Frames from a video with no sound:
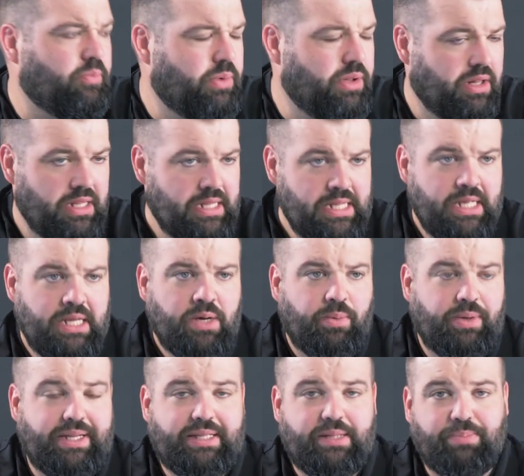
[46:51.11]
Well,
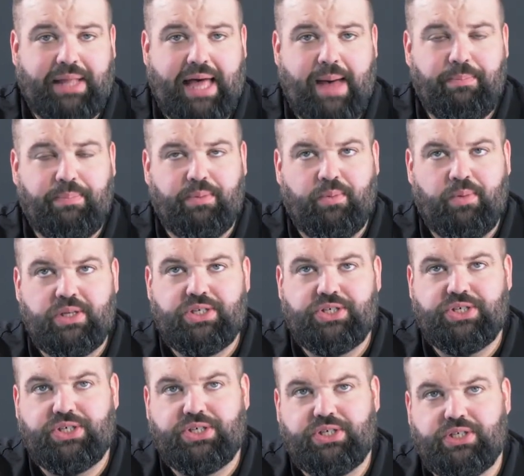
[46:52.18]
we did the Blap,
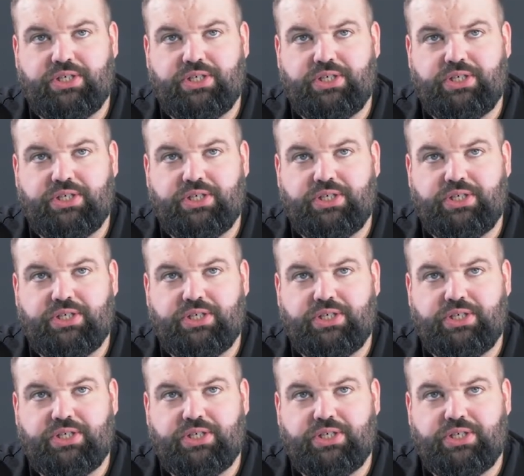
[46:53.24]
which